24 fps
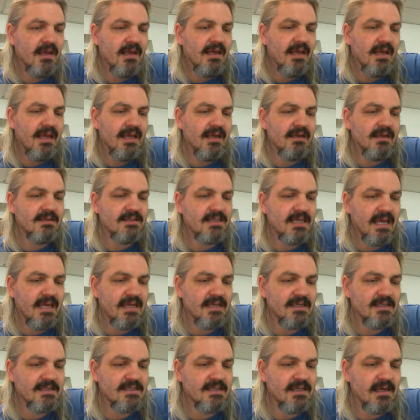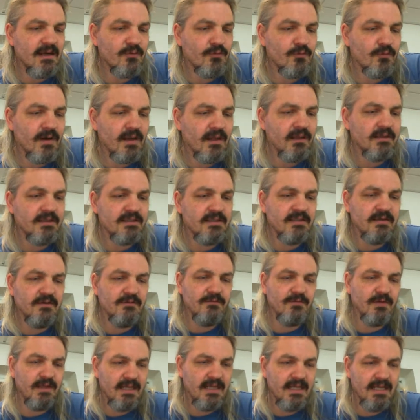it takes a
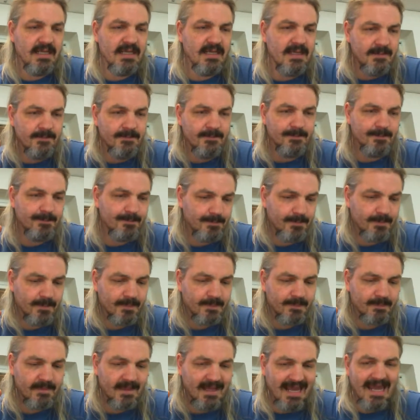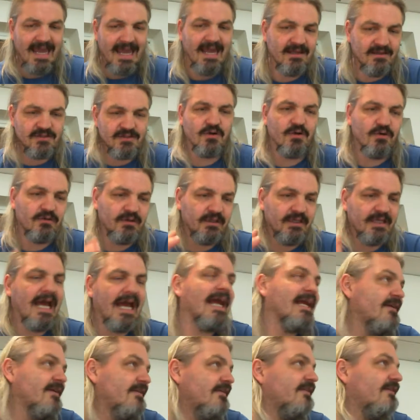relatively hands-on
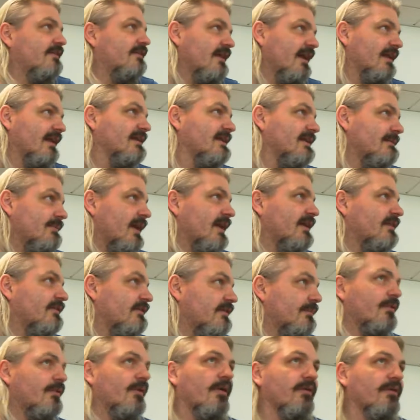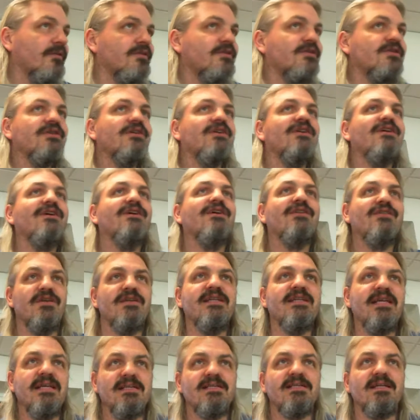case study based approach to
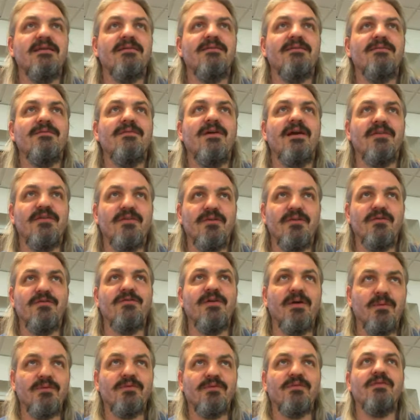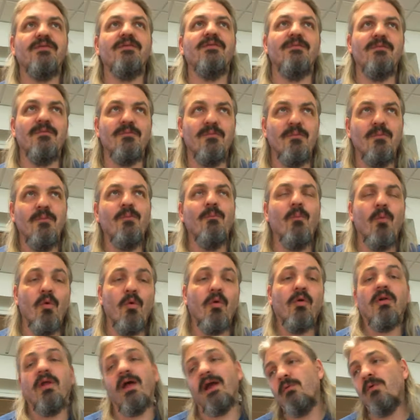testing. Right? So it felt
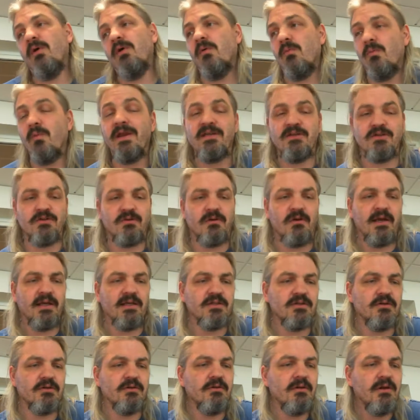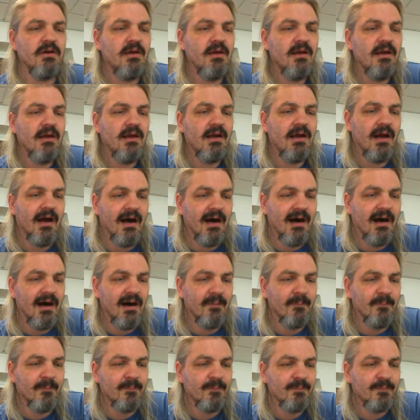more like what we try and do.
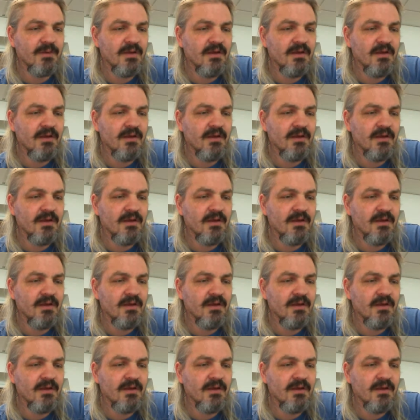And